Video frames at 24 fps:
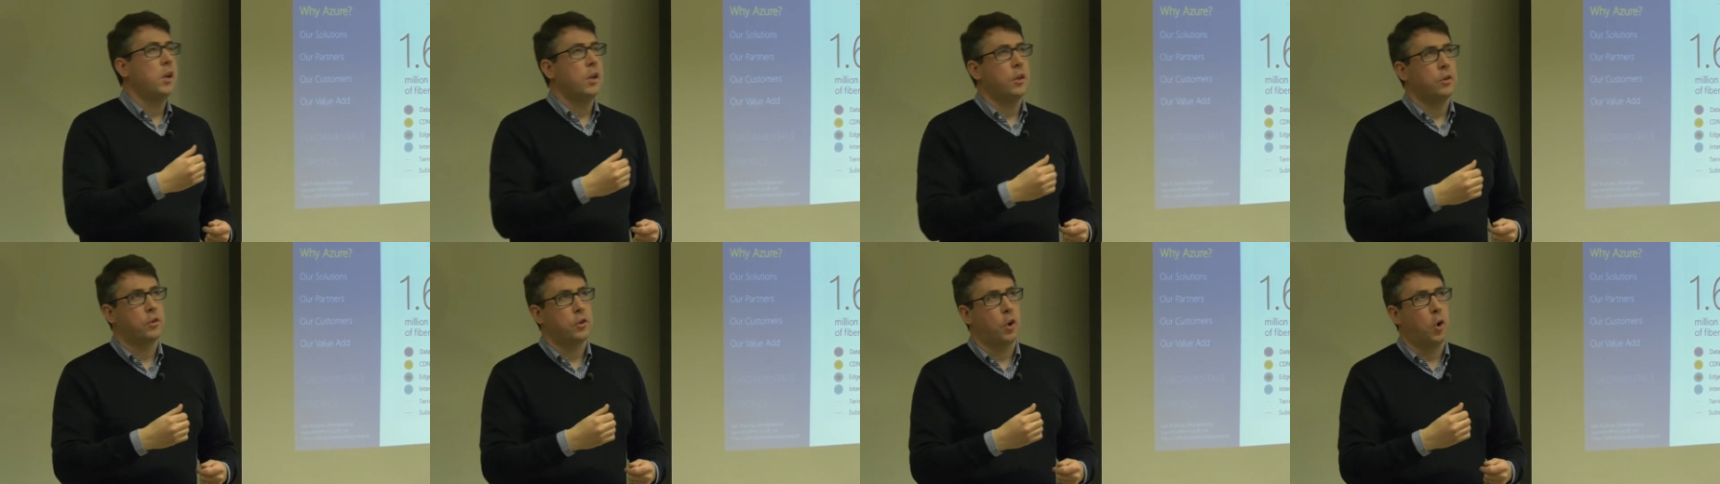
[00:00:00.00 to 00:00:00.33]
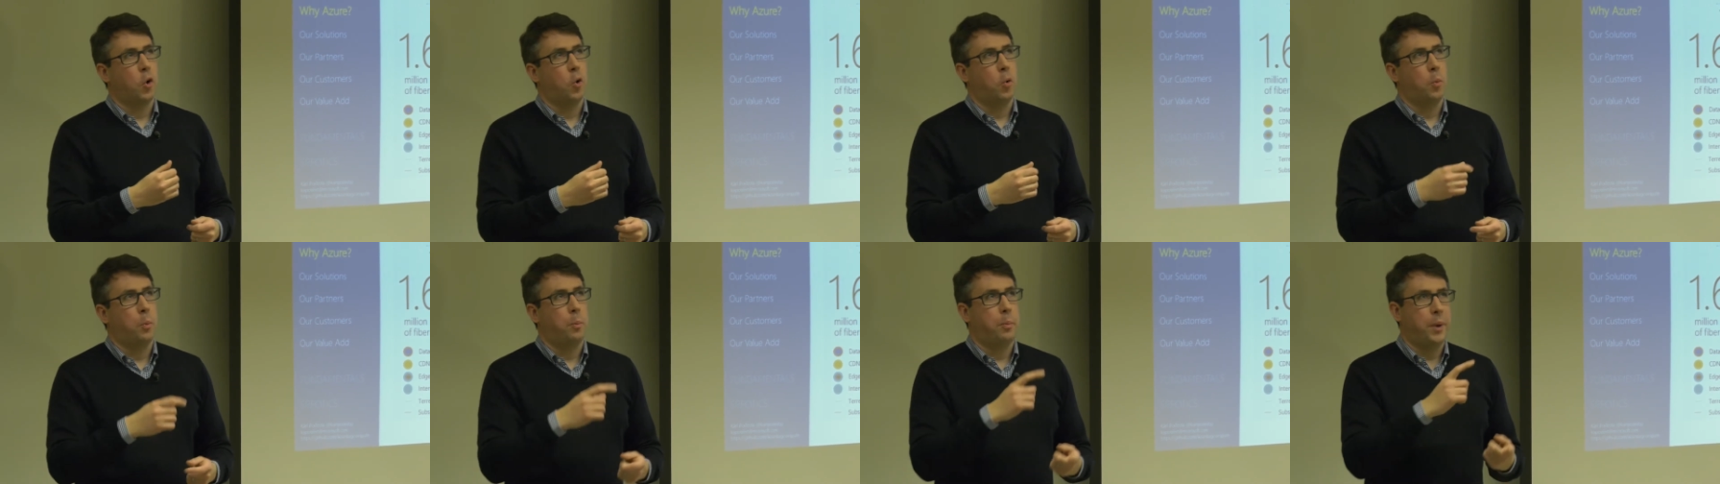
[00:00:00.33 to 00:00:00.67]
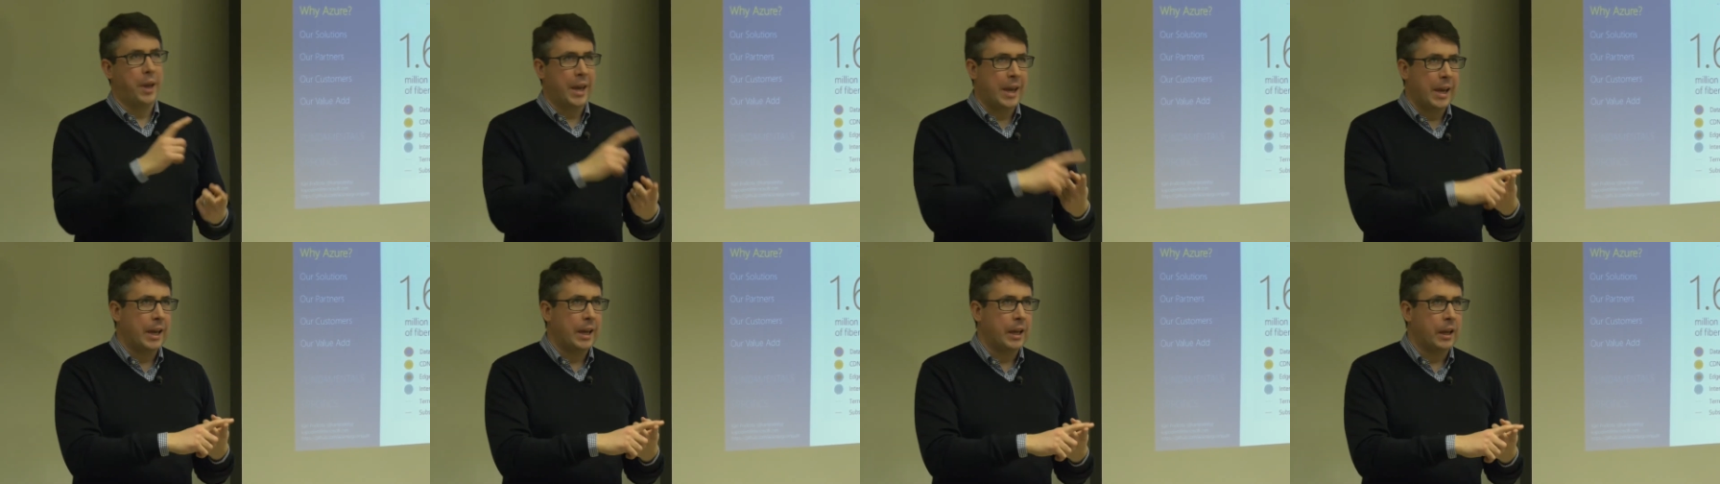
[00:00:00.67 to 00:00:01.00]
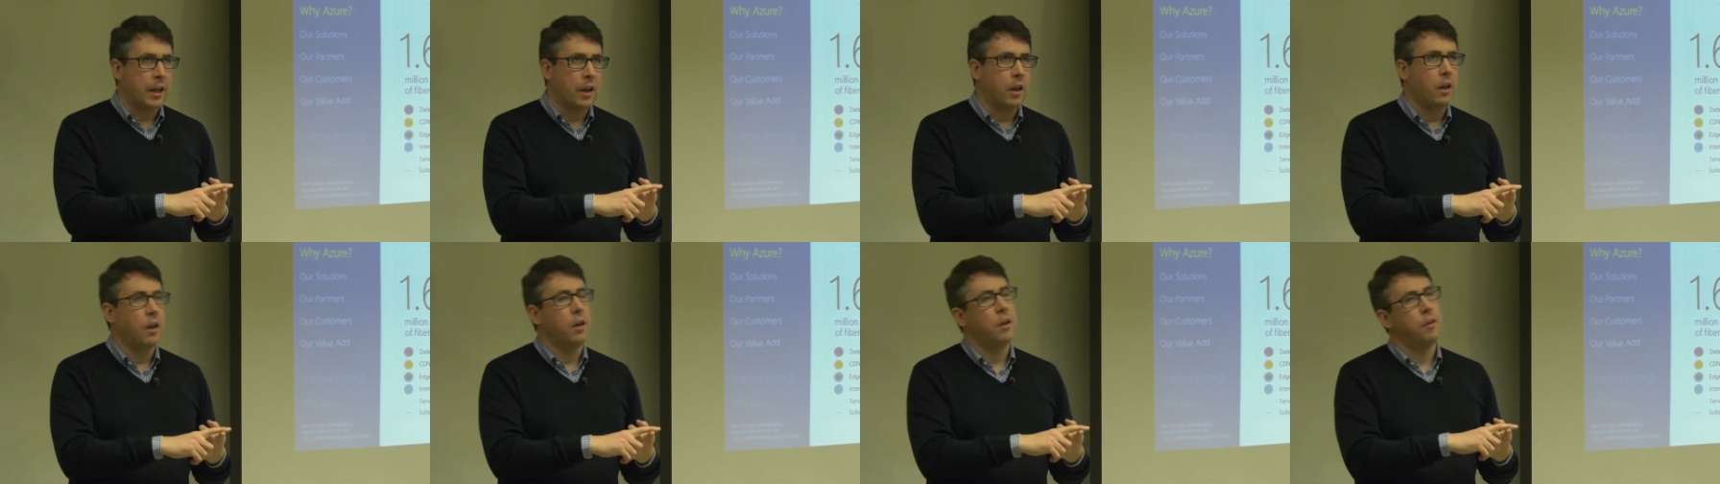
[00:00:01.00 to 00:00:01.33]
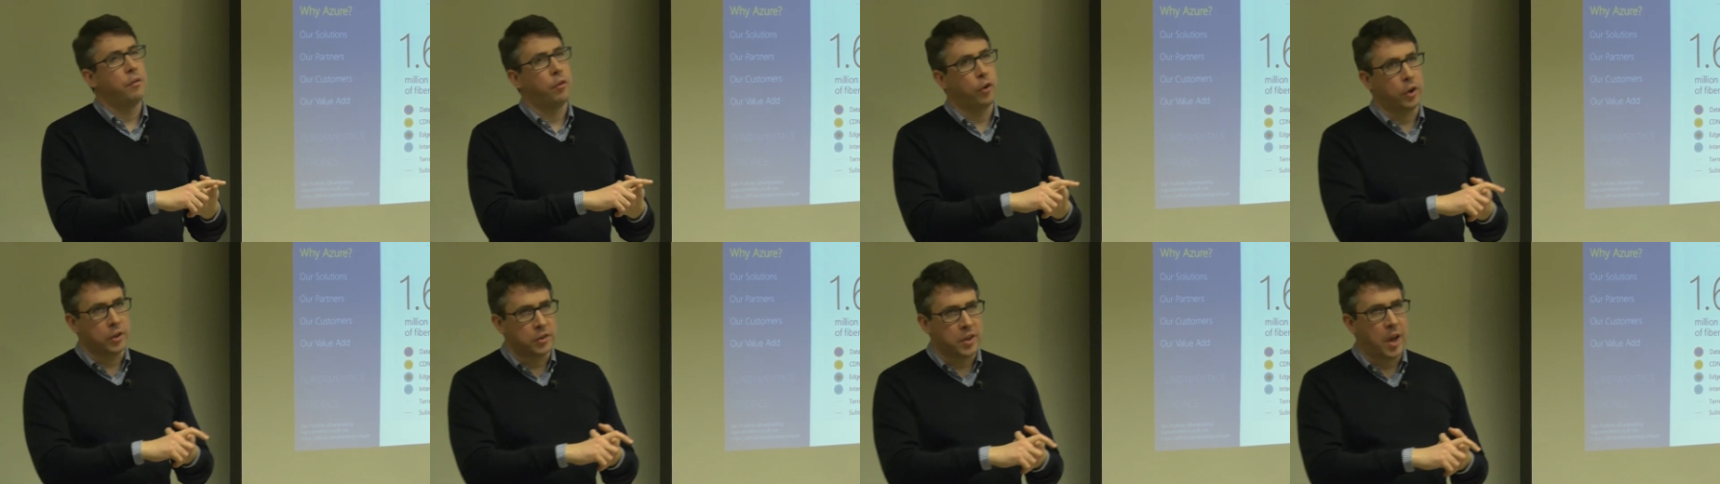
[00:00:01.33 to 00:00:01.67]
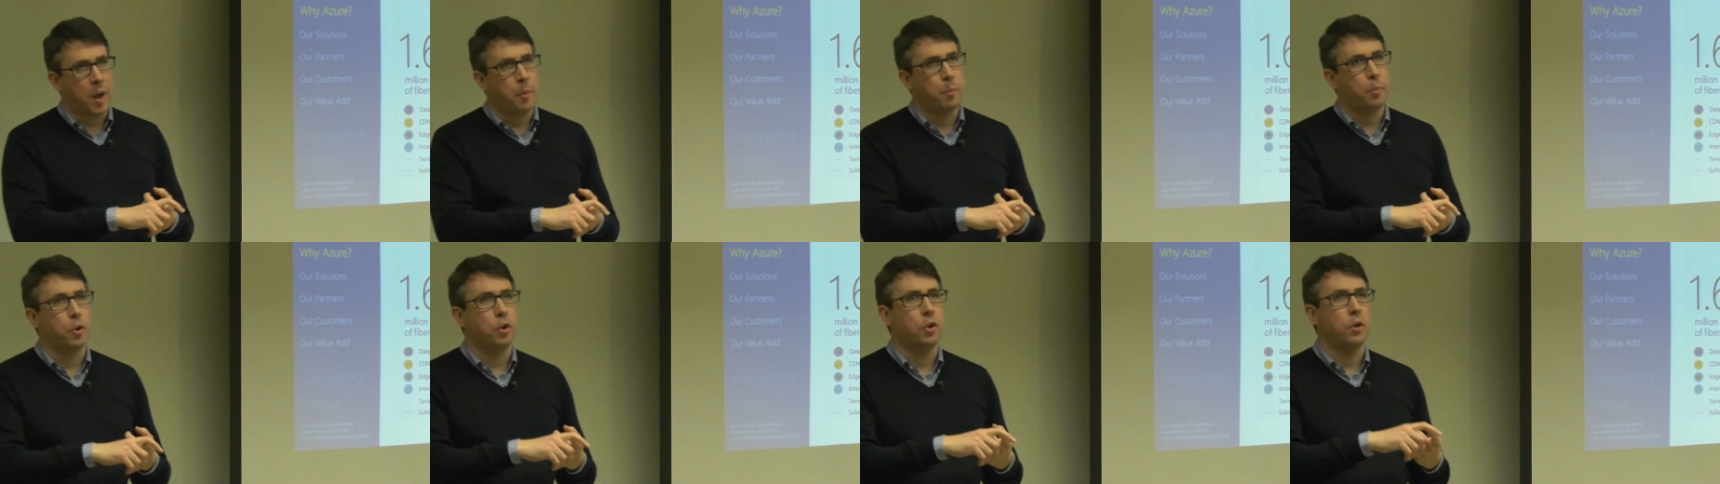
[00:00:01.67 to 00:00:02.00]
So Bing, for
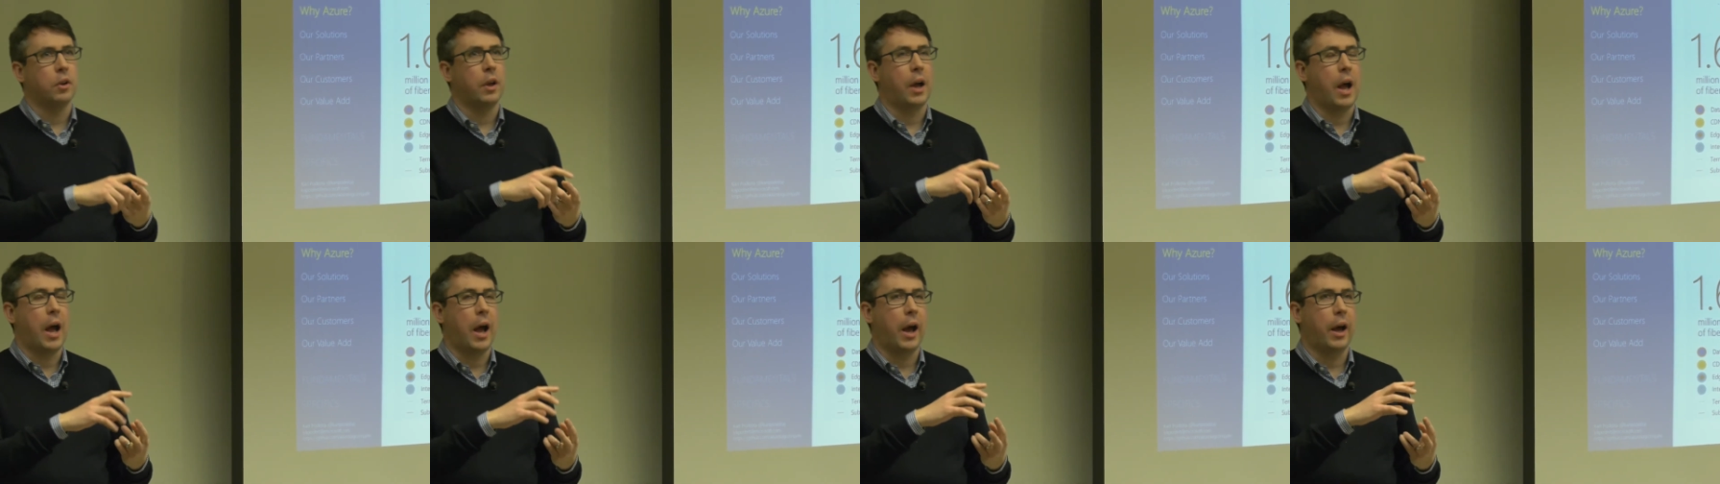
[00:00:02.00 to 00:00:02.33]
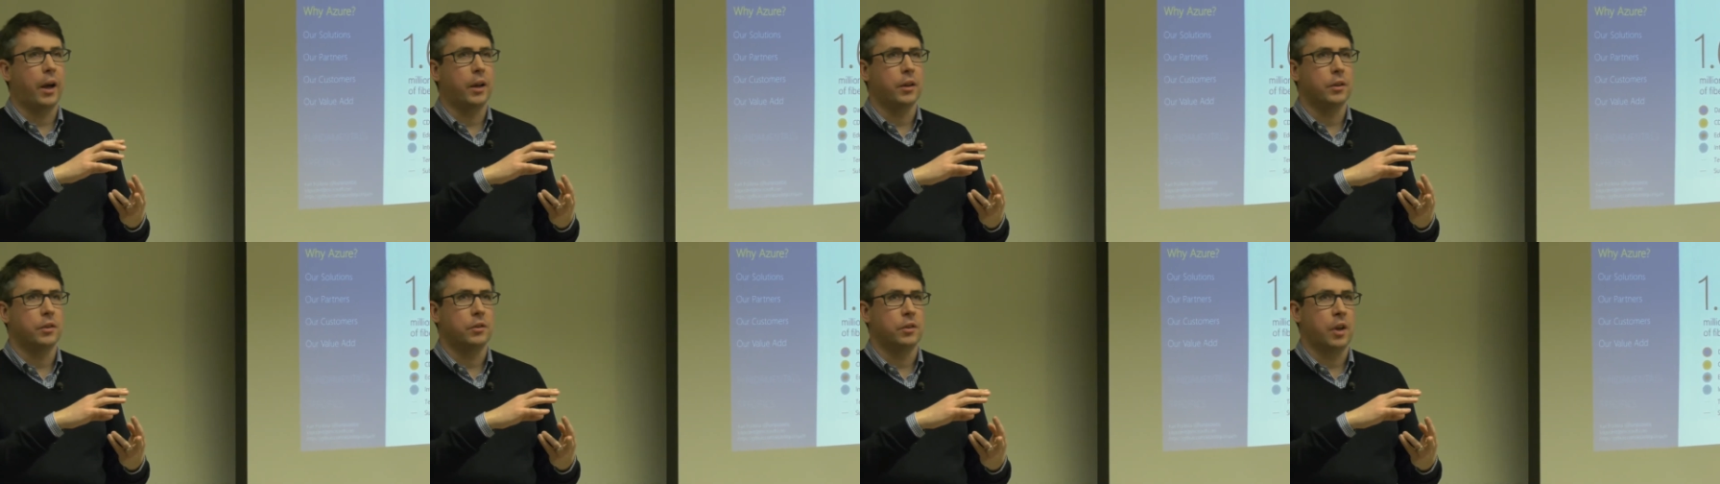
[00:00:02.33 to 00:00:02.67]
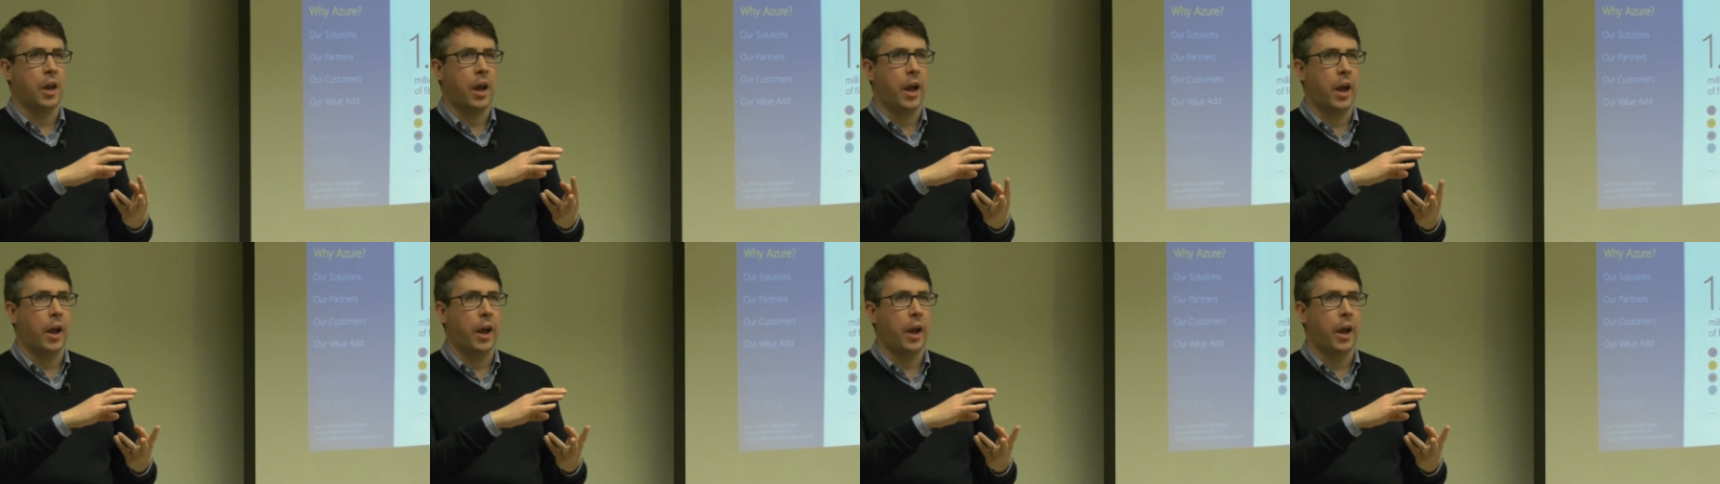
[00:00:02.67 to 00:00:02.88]
example, and